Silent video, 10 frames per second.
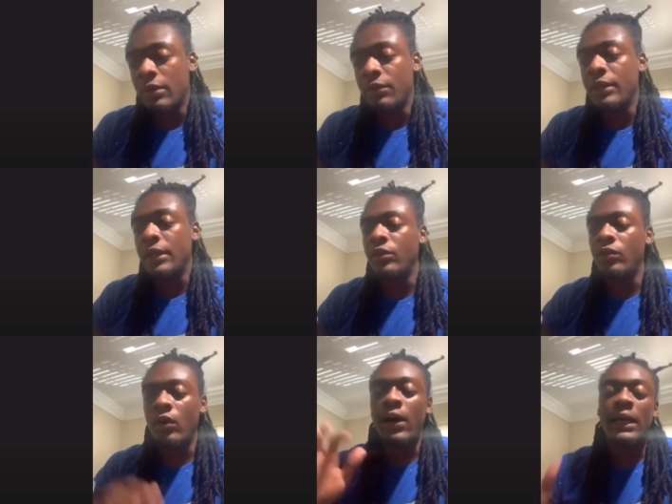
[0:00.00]
and then
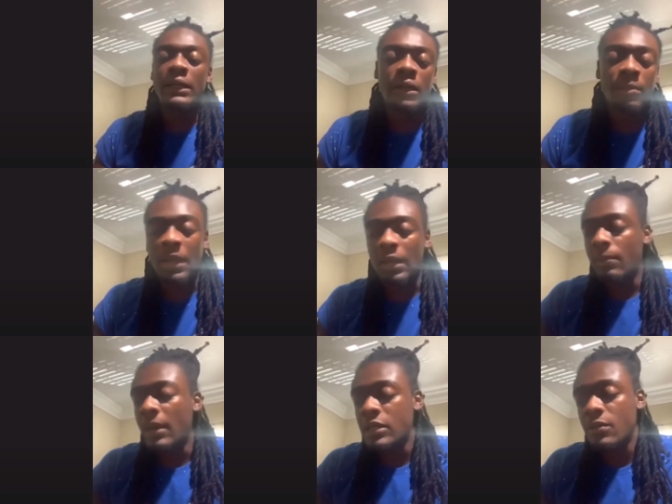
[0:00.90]
I ended up making the
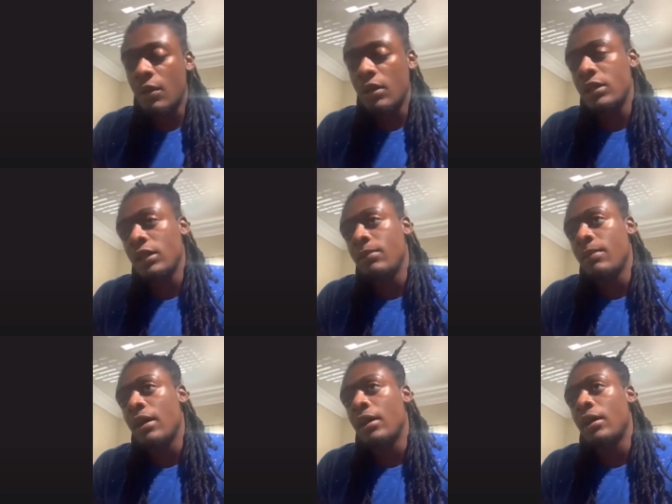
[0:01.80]
basketball team
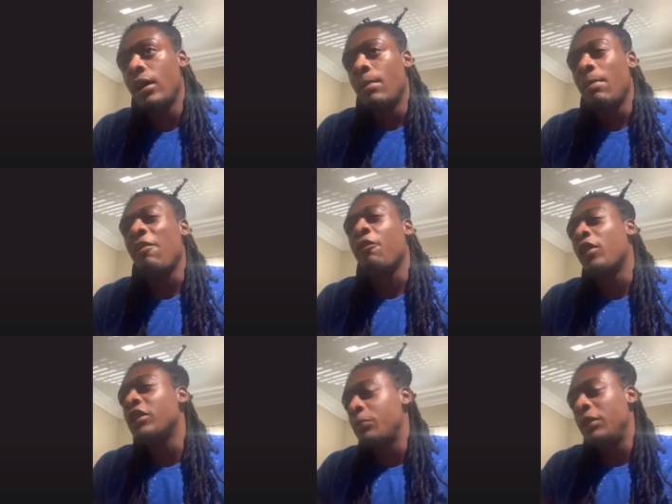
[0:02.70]
my
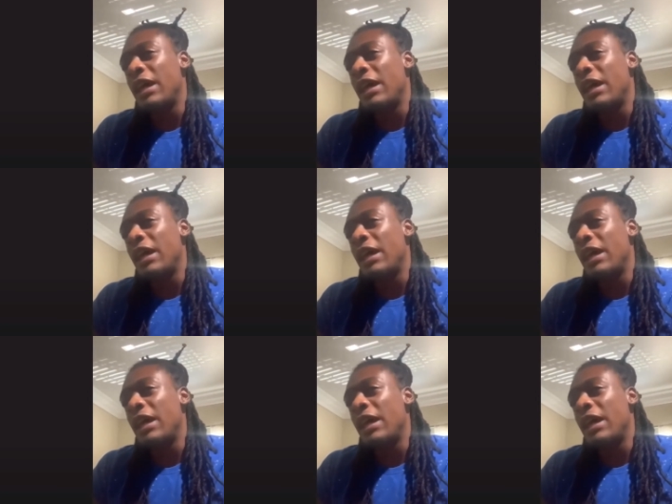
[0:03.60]
freshman year.